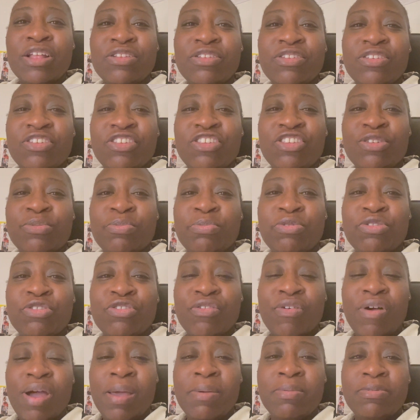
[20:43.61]
to
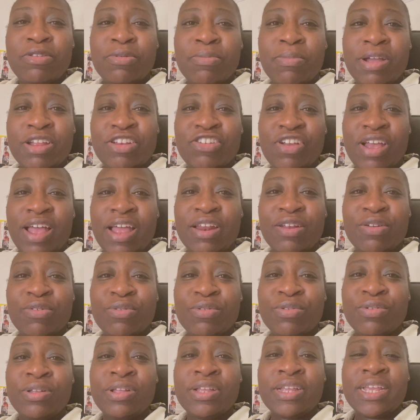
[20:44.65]
subscribe to my
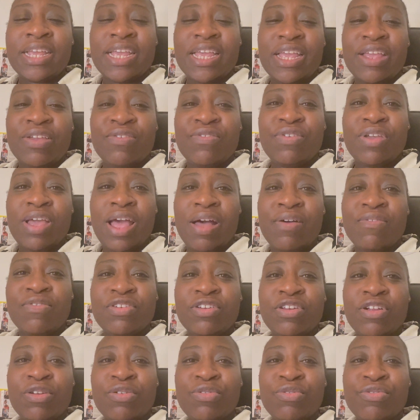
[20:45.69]
channel if you haven't
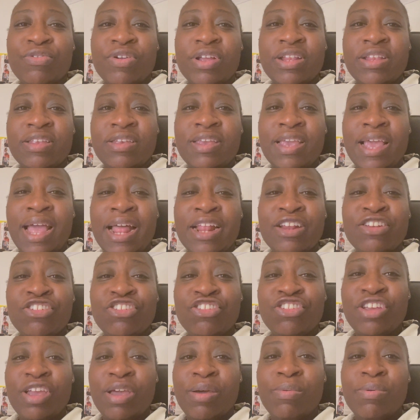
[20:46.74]
done already, and
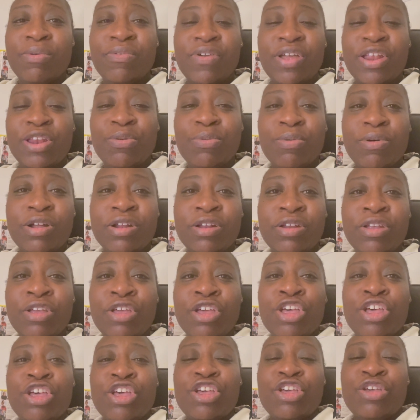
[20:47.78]
share with anyone
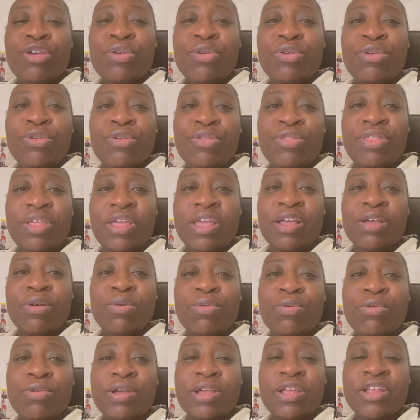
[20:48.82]
who you
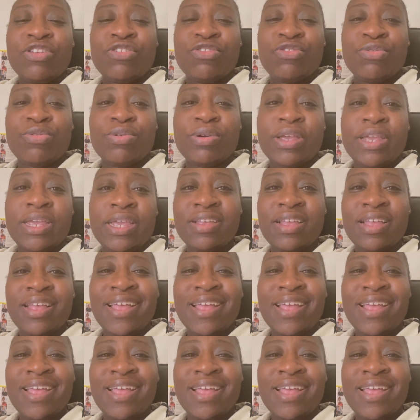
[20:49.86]
think will enjoy.